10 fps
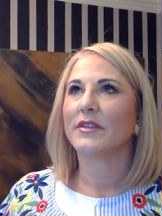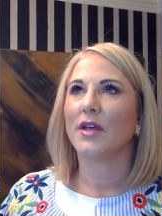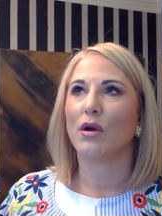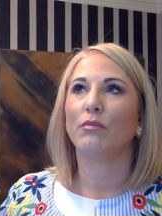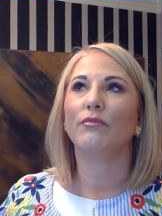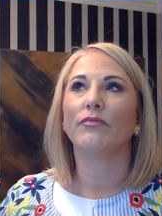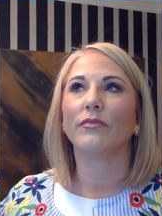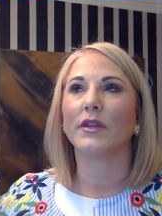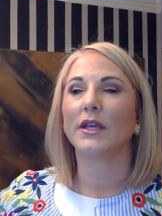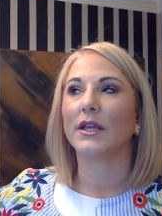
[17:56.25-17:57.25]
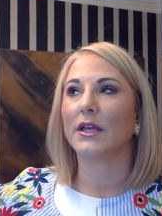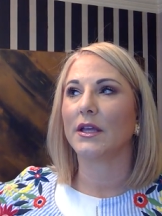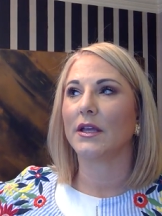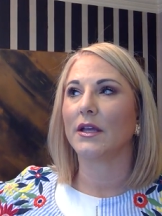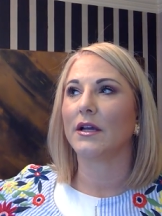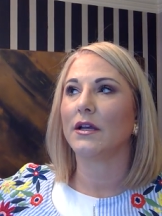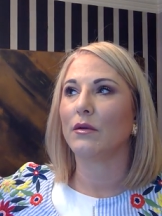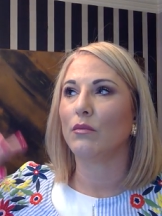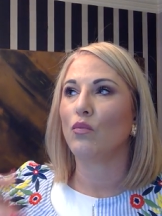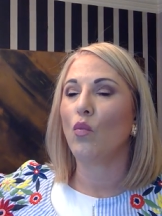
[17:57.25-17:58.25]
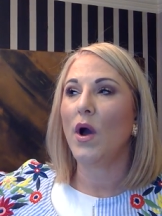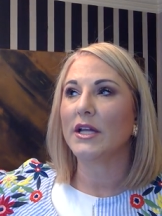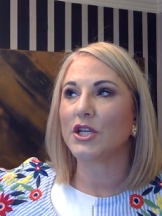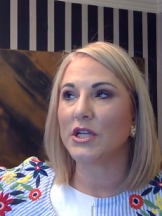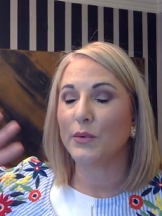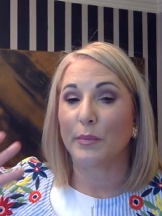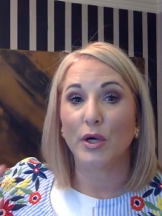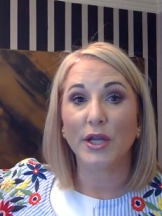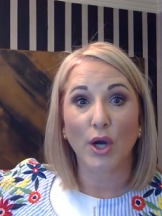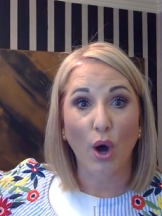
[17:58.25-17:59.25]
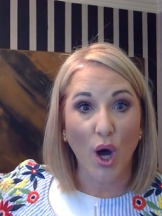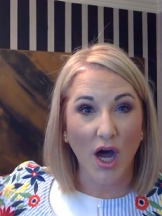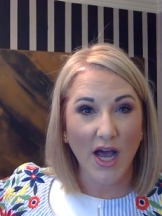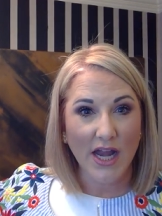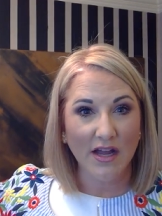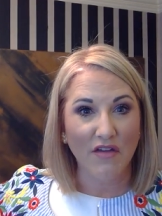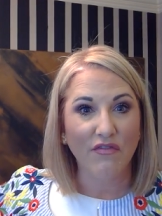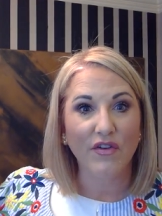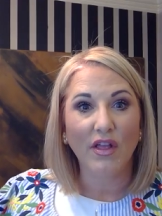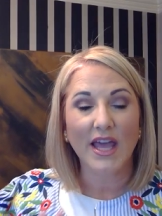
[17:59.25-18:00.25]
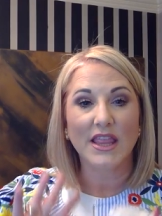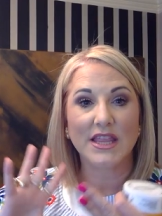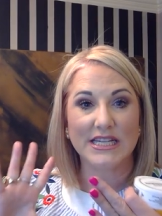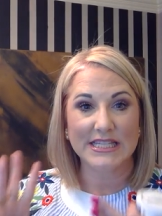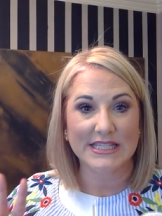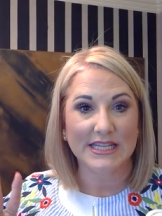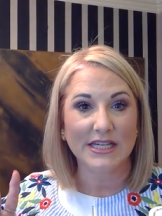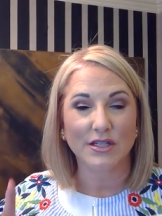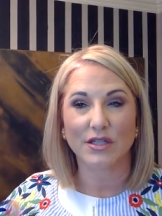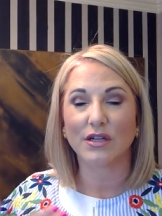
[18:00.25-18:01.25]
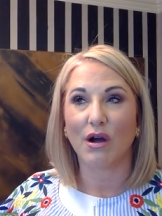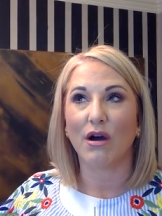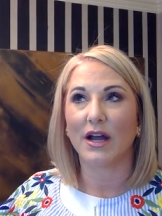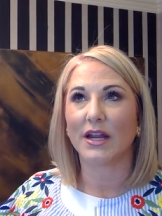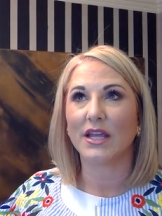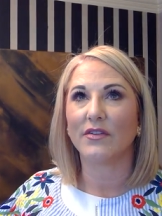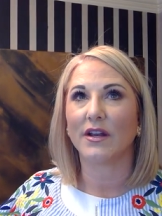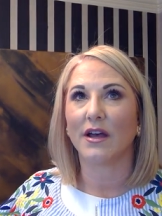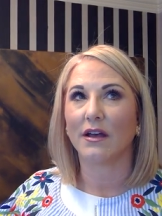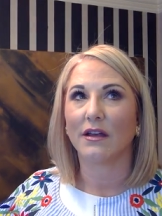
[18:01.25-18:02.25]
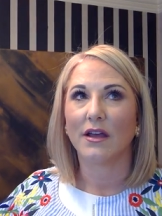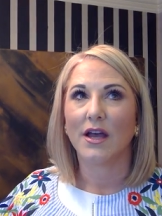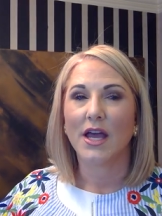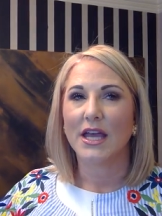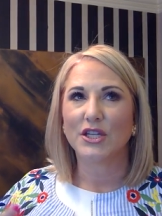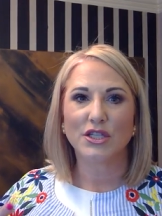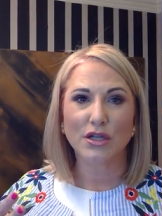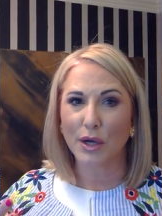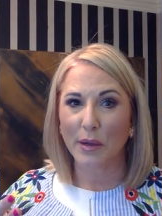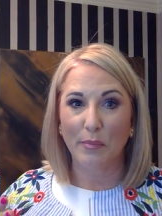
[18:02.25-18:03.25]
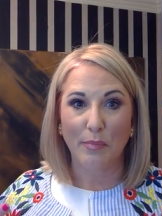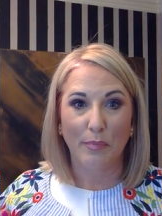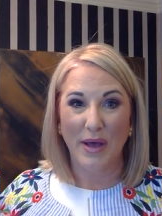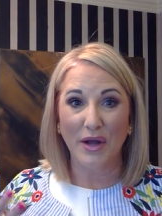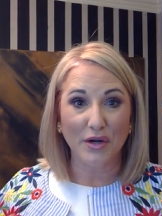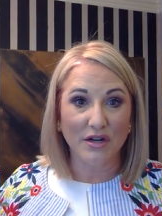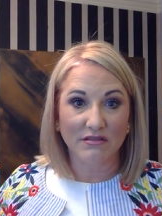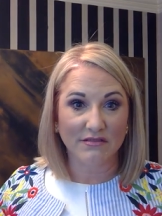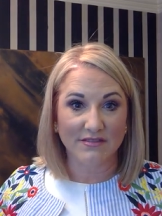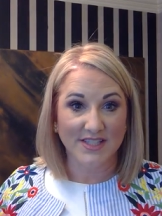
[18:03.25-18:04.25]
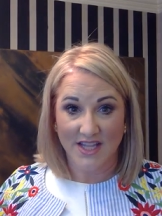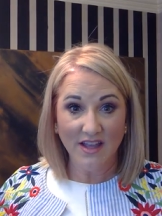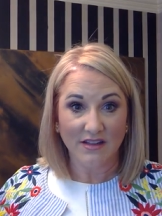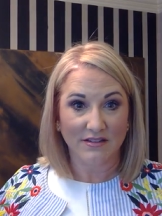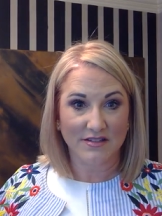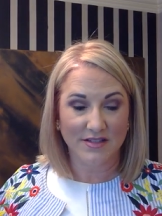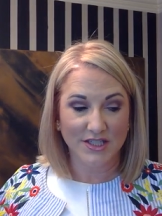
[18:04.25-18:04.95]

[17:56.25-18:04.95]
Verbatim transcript: So once she would put it on, I feel like the scent took on even a, it just took on a better scent.